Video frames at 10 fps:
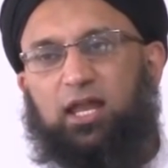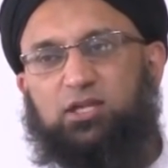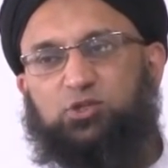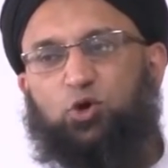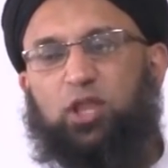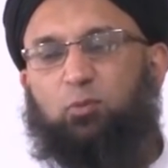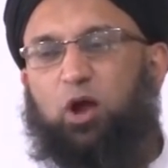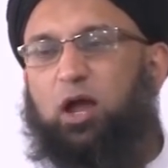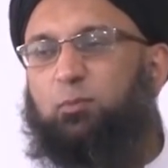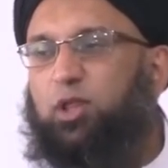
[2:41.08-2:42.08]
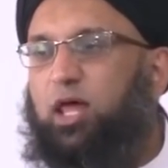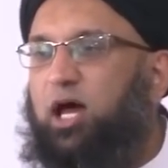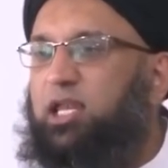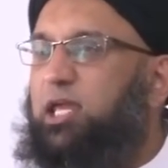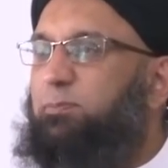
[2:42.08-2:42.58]
and I saw that Muhammad
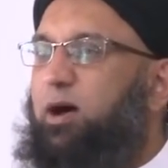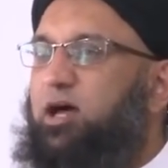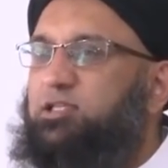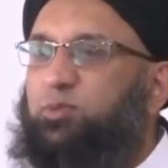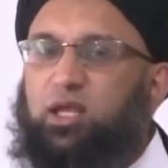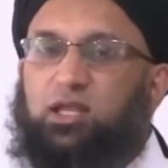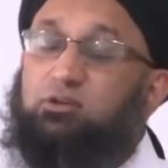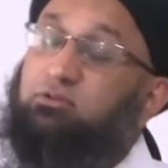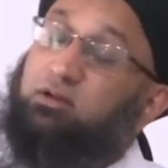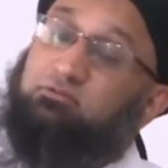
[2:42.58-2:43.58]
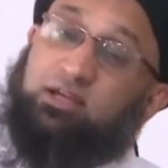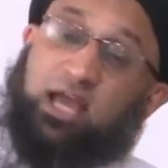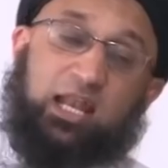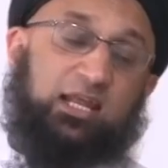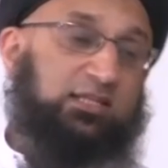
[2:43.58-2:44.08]
Ali had passed away. In
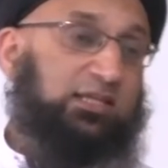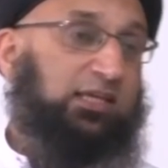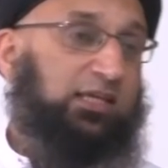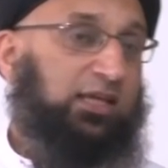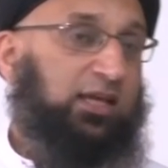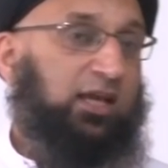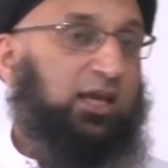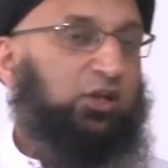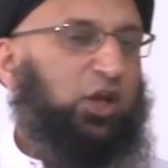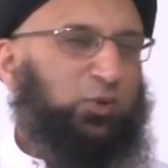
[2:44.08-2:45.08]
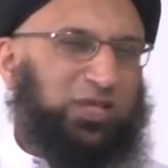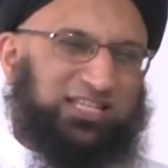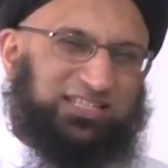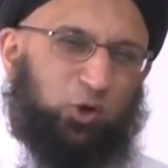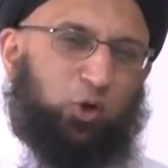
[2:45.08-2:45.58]
reality, you know, it
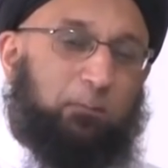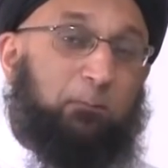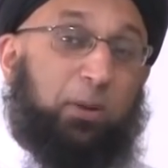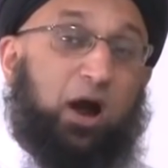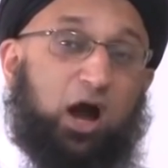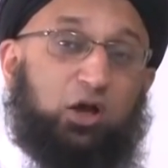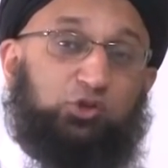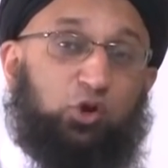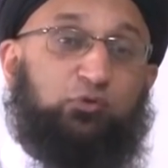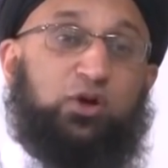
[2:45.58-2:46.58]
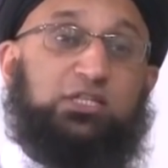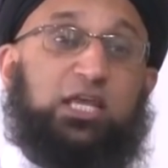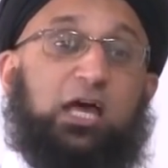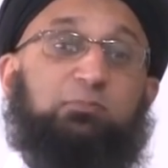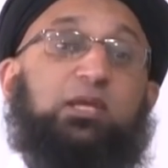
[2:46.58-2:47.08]
was as though a part of
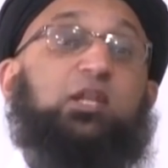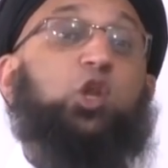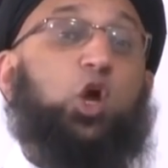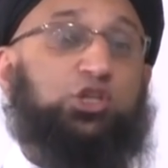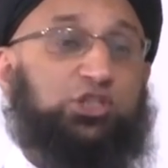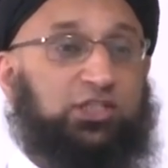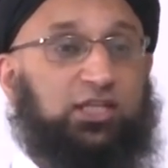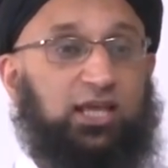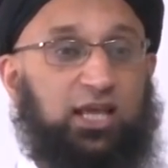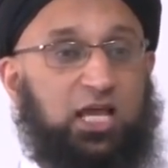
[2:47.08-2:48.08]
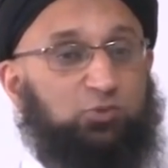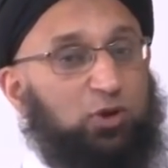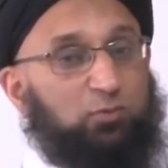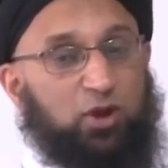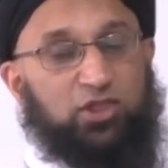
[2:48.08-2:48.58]
us had been lost. As
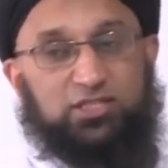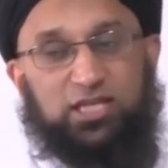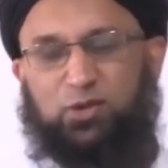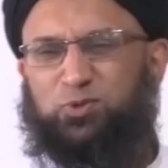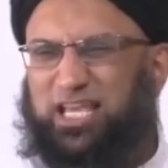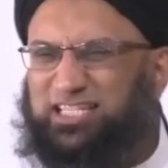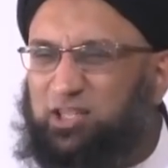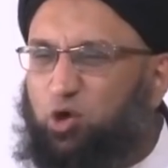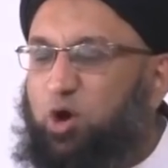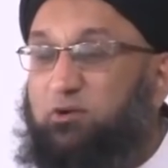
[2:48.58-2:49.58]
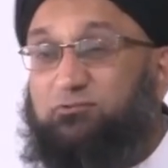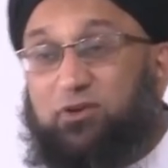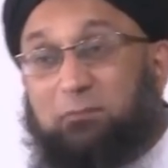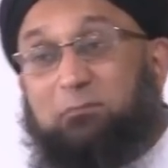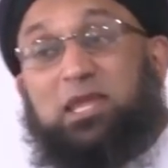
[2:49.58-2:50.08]
one brother said, it was as though a
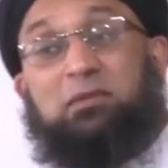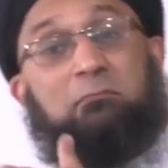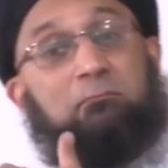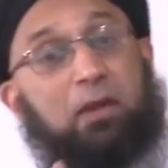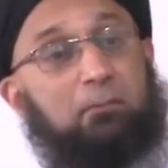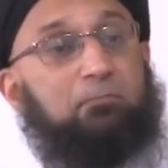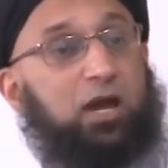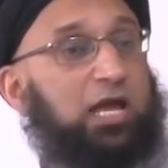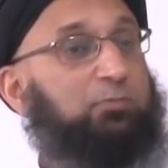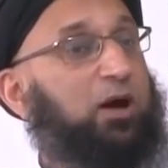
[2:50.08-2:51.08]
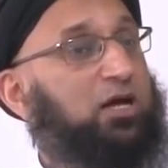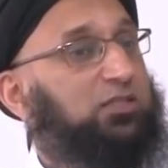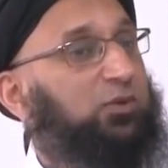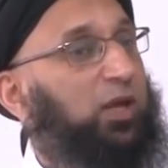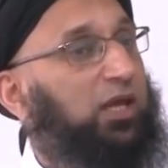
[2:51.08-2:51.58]
family member had
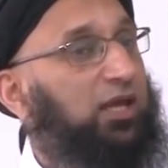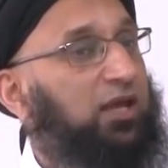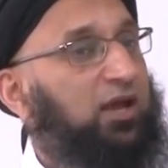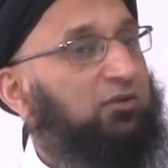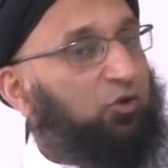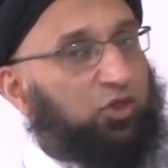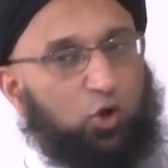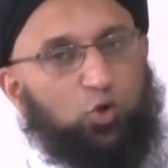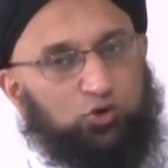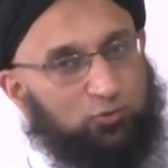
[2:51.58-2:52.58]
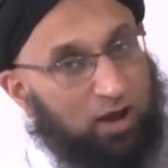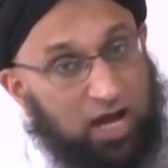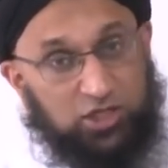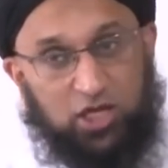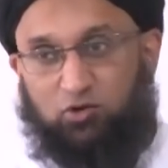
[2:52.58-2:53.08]
passed away. For those of
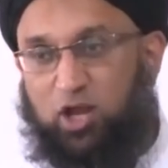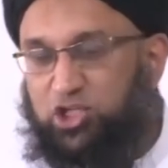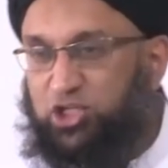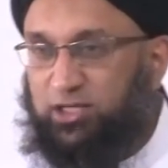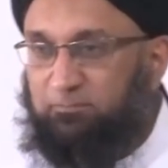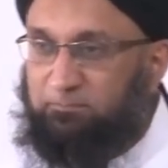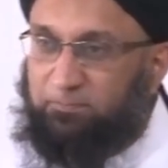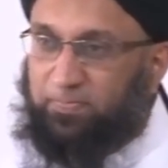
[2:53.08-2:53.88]
my generation